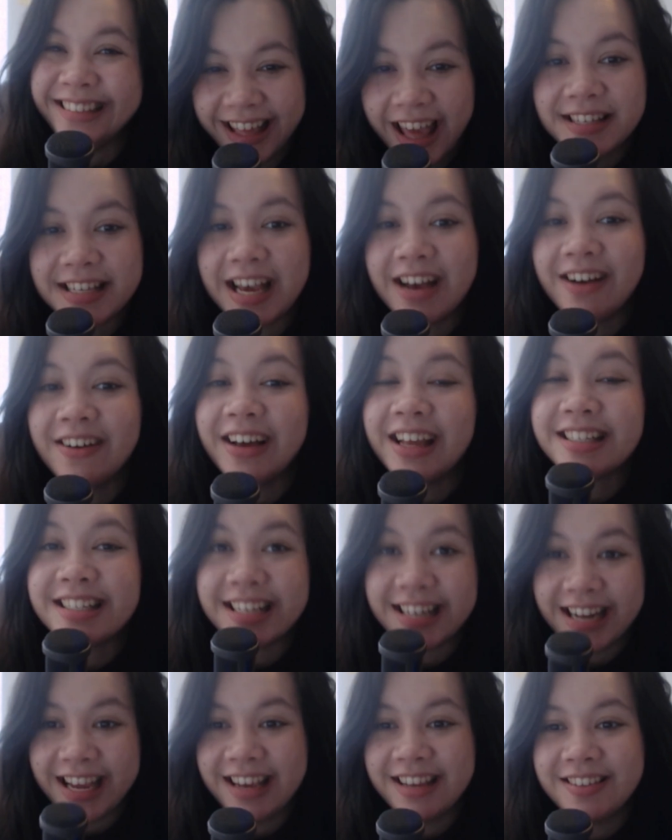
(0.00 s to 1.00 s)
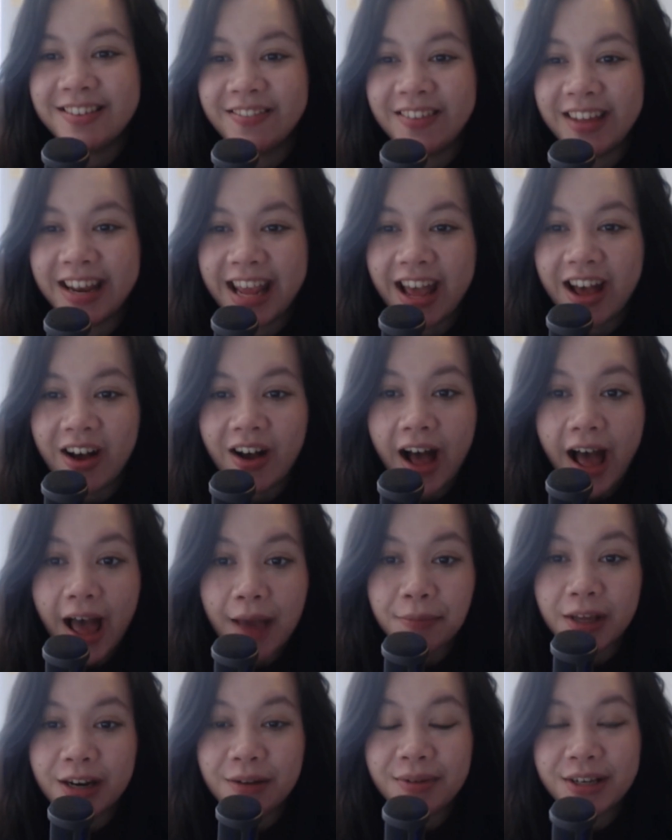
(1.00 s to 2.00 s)
So in today's video,
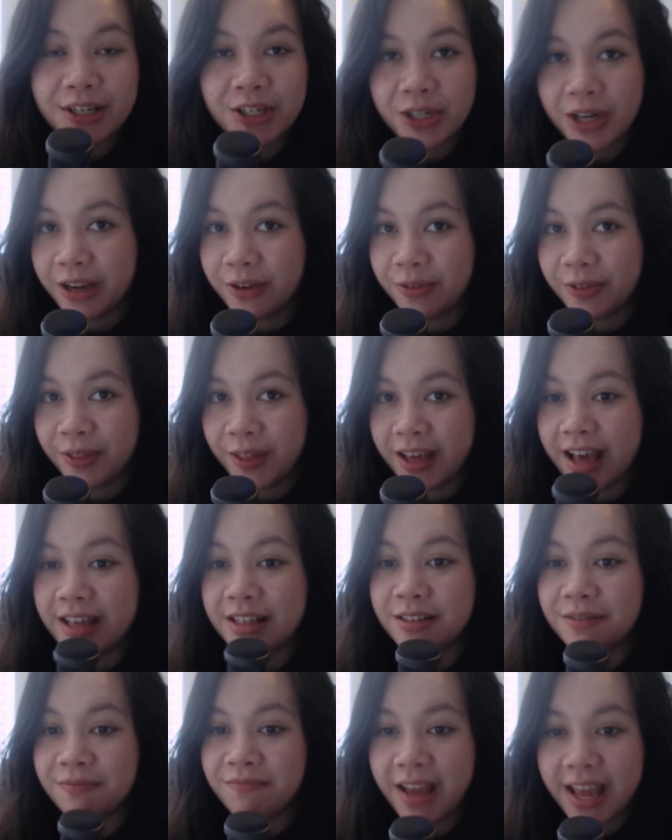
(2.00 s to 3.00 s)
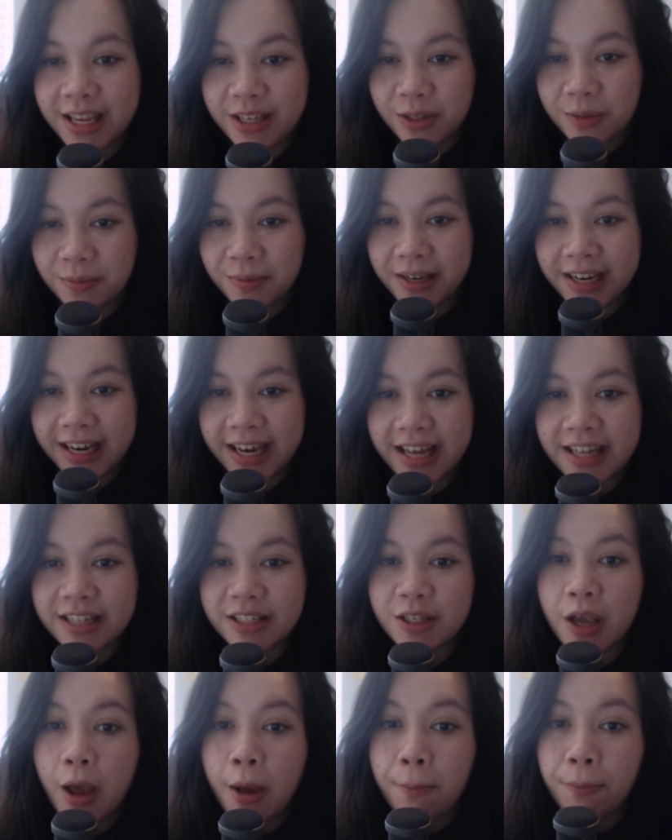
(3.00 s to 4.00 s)
I'm going to be sharing with you guys my
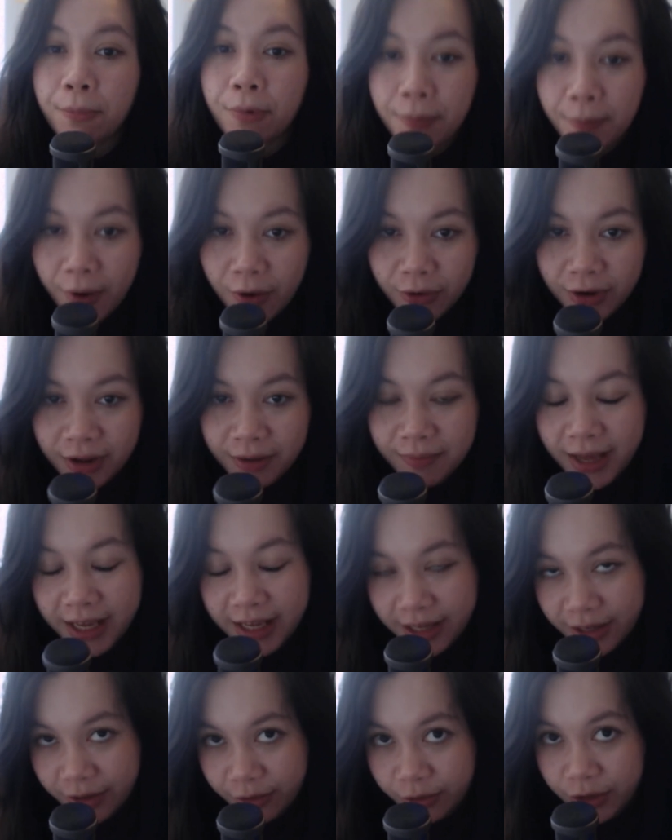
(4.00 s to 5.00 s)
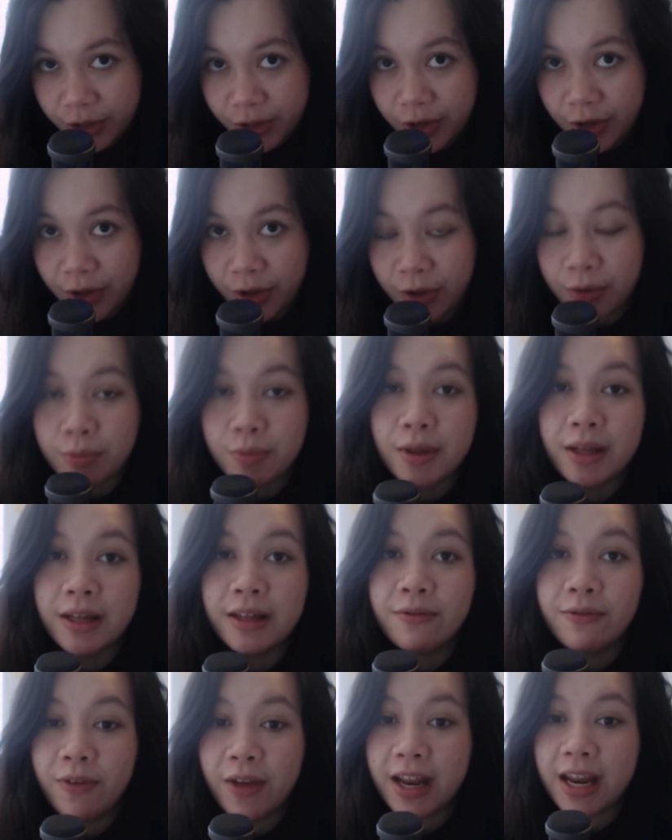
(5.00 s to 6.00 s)
experience promoting my
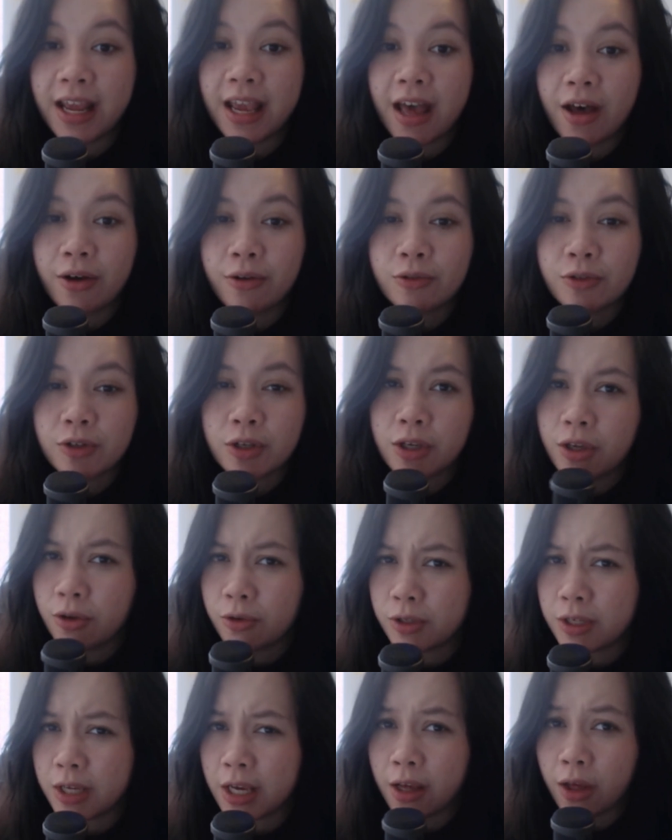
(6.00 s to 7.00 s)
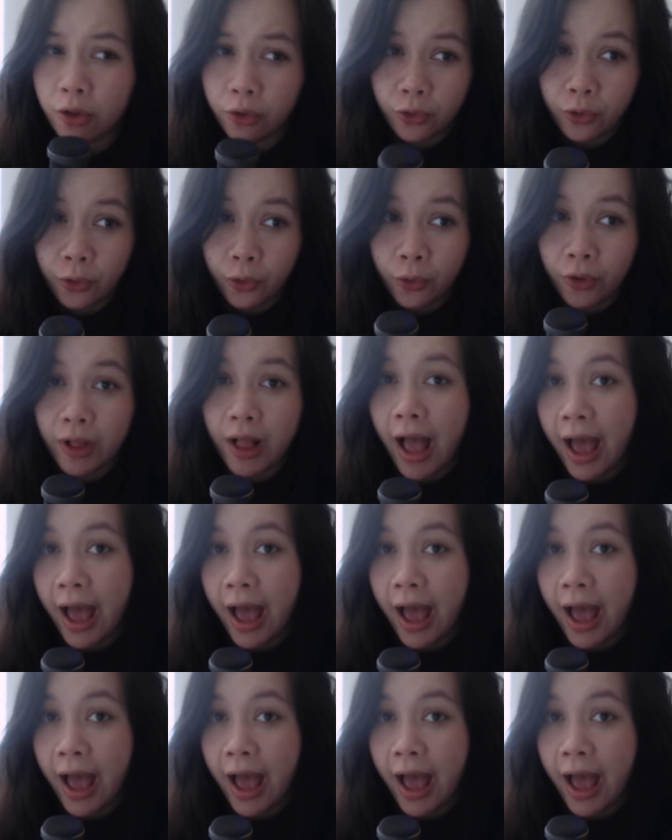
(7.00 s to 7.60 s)
YouTube videos using Google